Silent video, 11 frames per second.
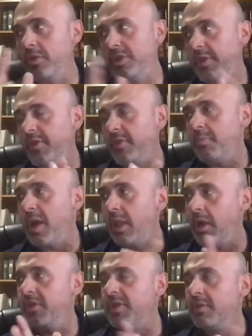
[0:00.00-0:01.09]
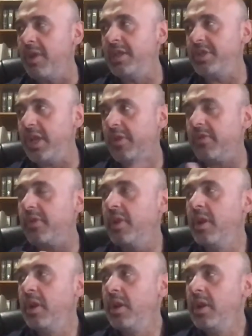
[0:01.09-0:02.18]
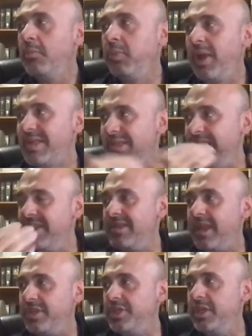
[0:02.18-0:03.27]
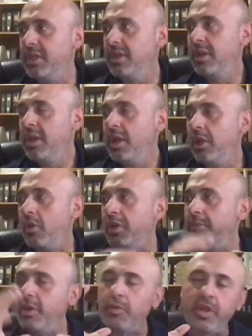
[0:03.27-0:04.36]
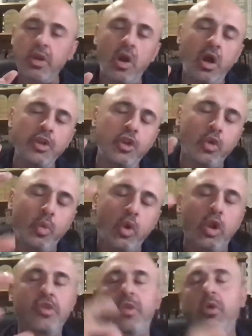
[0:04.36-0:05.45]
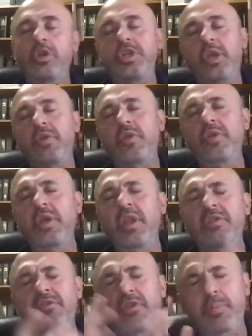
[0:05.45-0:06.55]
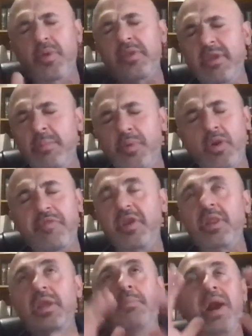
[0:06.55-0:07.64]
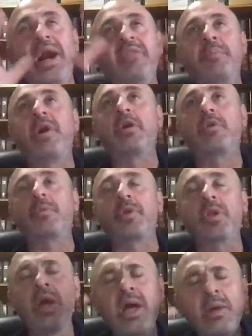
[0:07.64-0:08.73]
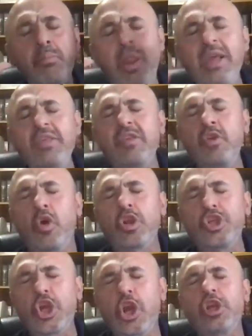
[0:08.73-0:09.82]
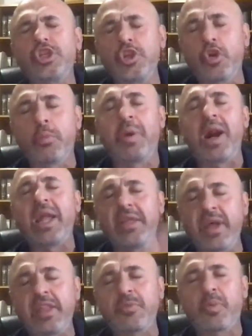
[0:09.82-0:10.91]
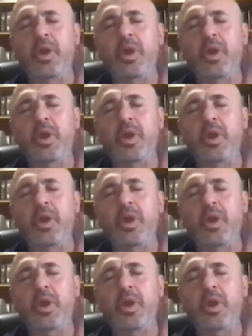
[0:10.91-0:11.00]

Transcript: my voice, Lord Jesus, my lungs and my chest. Bless this session. Anoint me recall your words, Lord Jesus, and interpret them perfectly by the power of the Spirit. Bless your church, your body that's